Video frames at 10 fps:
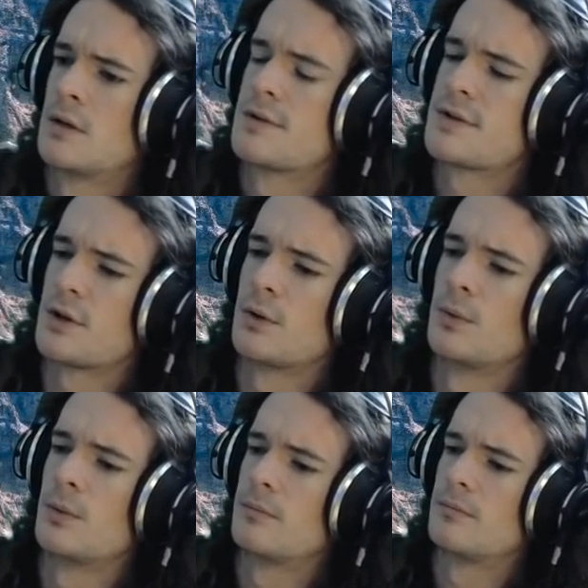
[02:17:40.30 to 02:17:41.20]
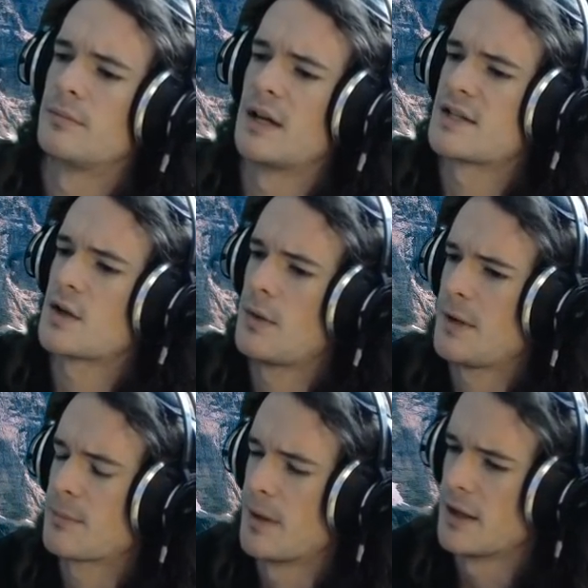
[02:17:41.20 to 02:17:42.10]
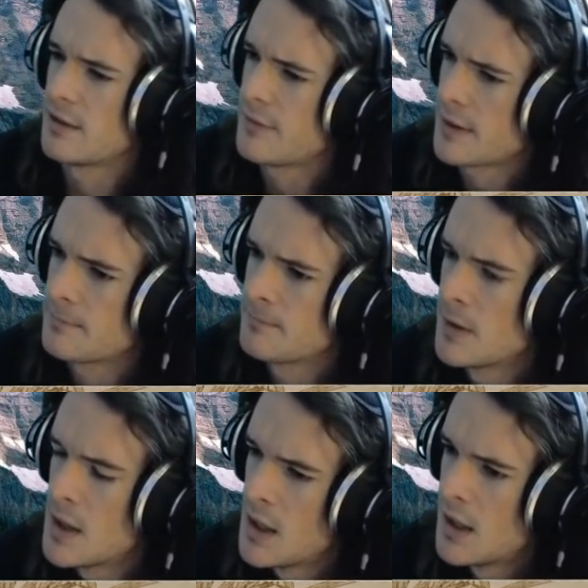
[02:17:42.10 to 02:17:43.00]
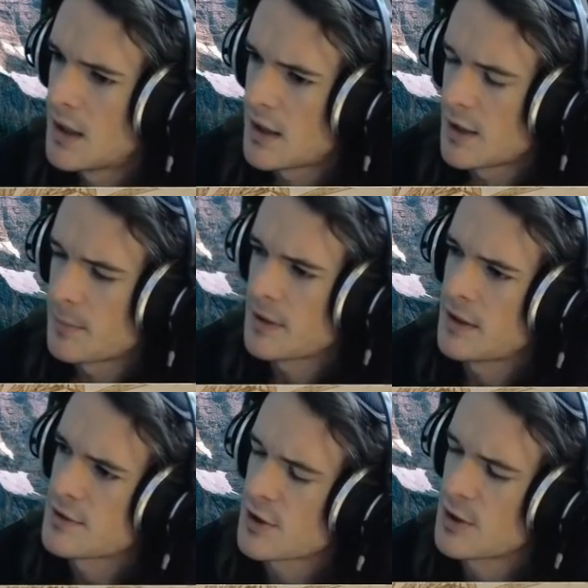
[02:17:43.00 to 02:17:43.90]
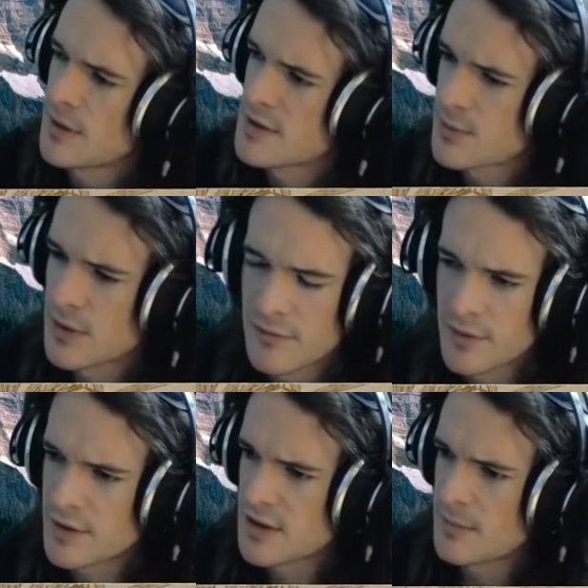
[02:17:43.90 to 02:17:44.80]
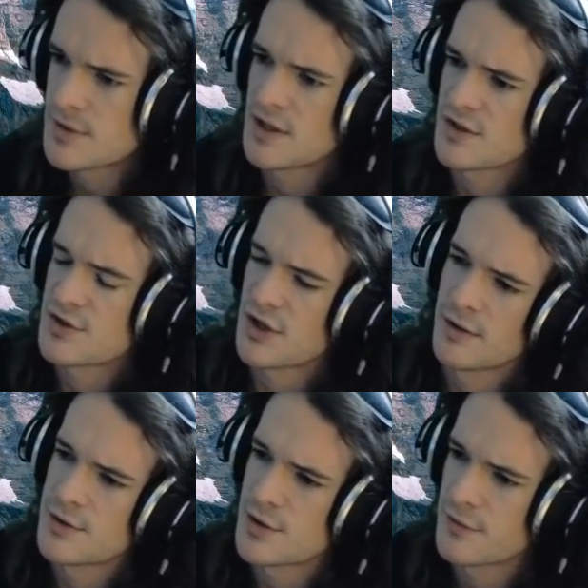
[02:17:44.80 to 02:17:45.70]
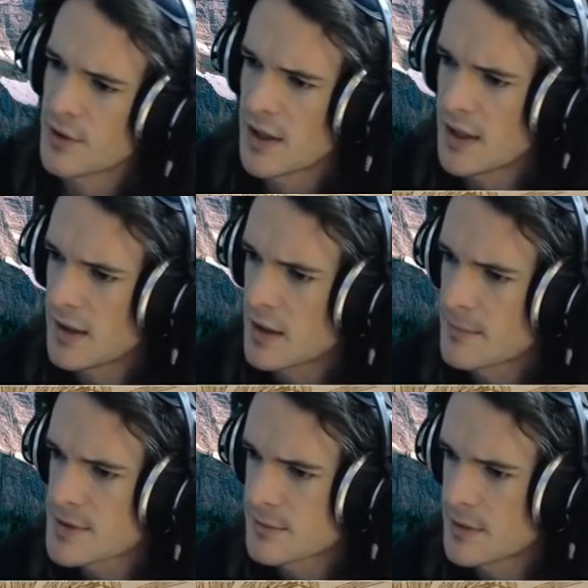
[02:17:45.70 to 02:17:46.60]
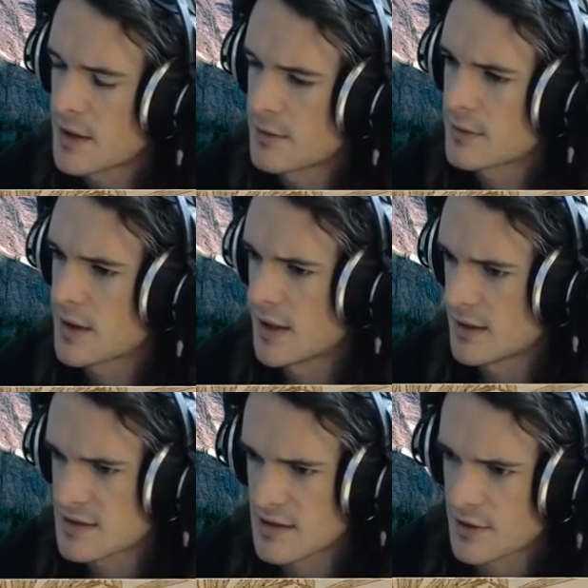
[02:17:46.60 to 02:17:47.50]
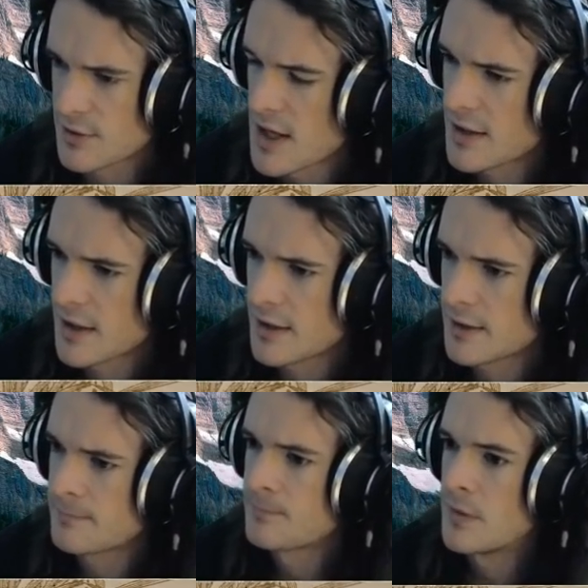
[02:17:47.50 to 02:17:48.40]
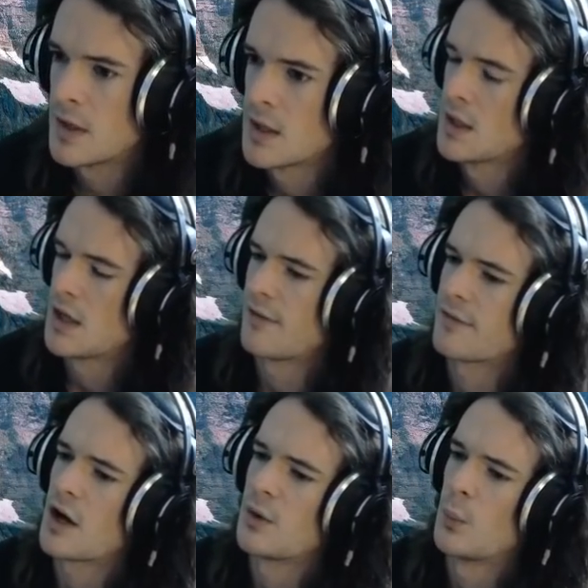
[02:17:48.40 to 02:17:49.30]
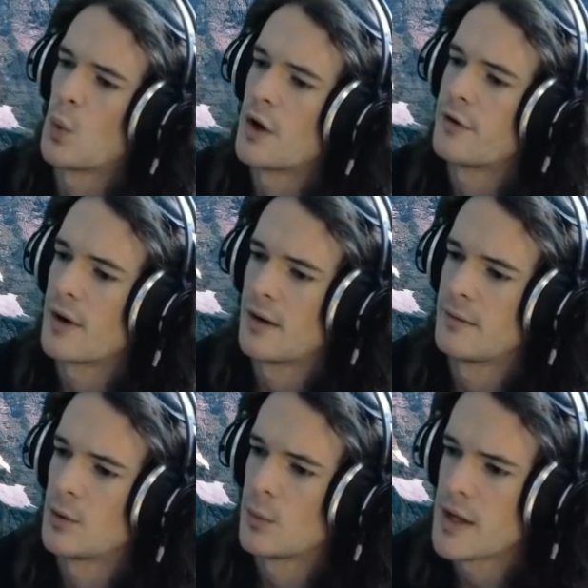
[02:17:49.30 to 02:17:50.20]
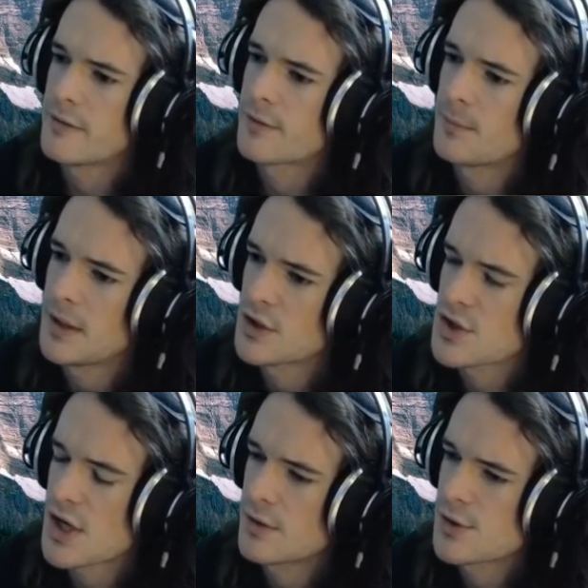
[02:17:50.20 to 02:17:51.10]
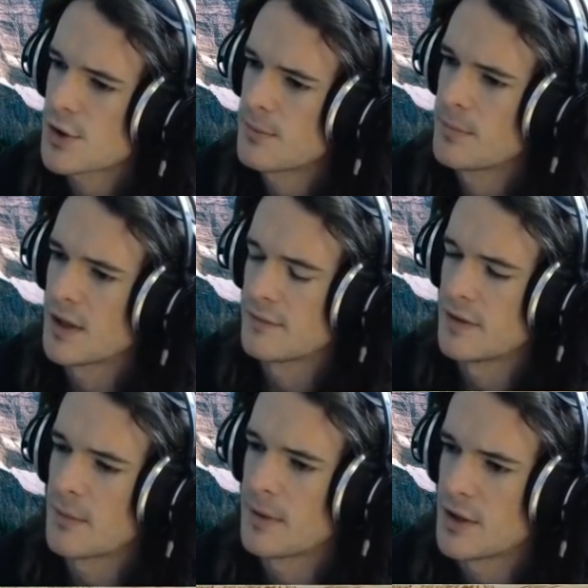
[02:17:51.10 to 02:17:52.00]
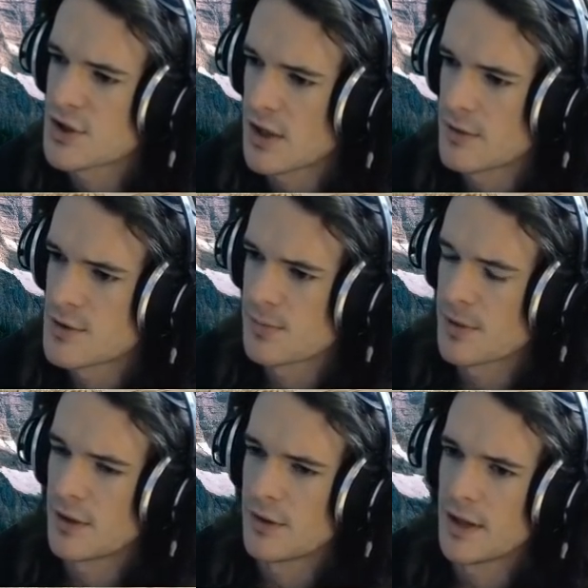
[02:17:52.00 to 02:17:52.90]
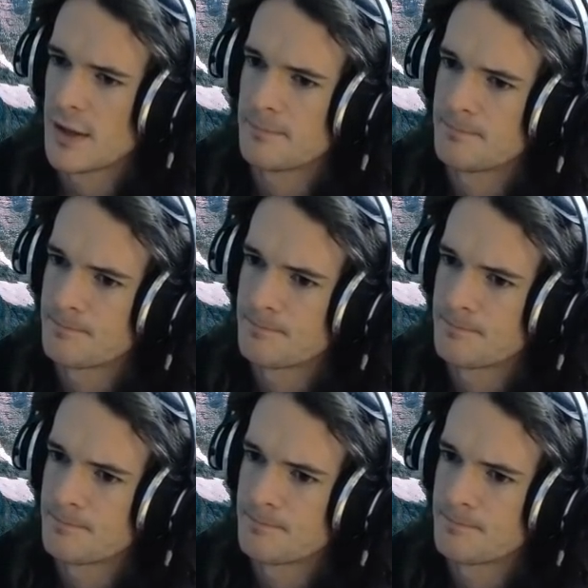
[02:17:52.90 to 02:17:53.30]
so that's how I make my living. I play in tournaments whenever the WCS Challenger for NA comes around. I take a crack at it. I've gotten one round away from being Challenger, but I've not been a Challenger player yet.